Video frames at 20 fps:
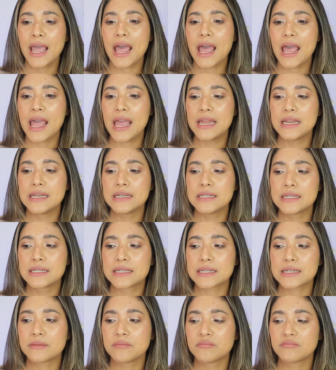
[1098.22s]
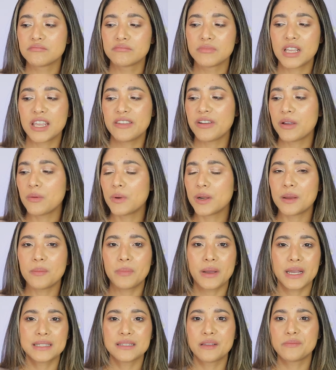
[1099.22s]
and if I want to
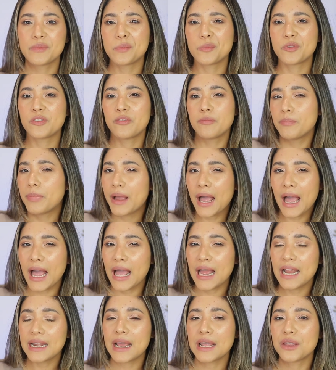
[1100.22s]
buy something from Pat,